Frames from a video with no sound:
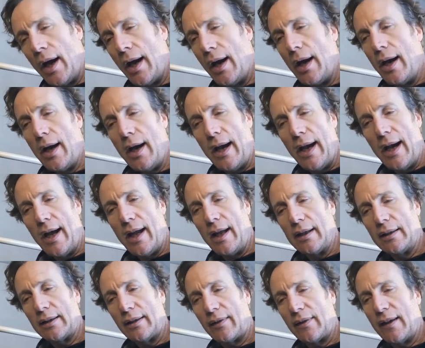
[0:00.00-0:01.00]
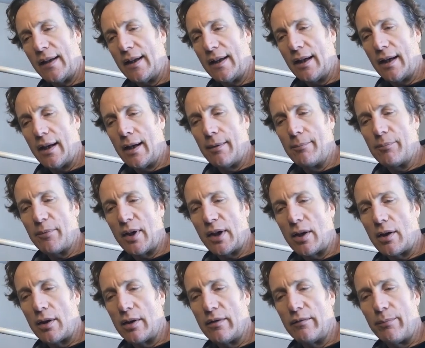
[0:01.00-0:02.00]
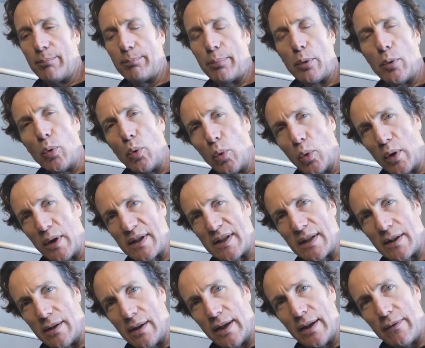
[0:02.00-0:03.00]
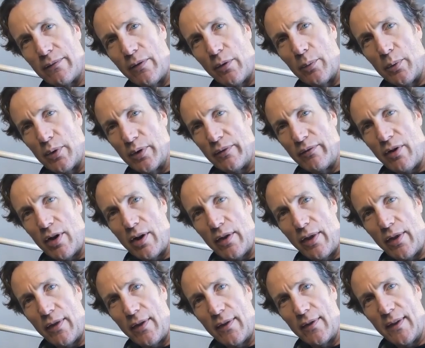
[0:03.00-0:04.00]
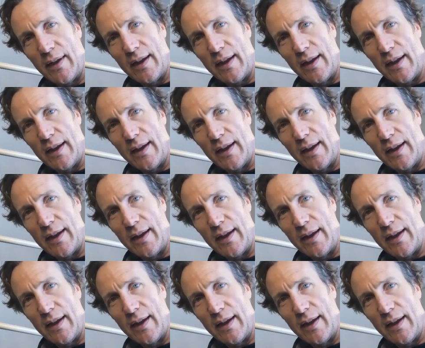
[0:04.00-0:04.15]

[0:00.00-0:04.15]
and the kind of ball side, for one of rather than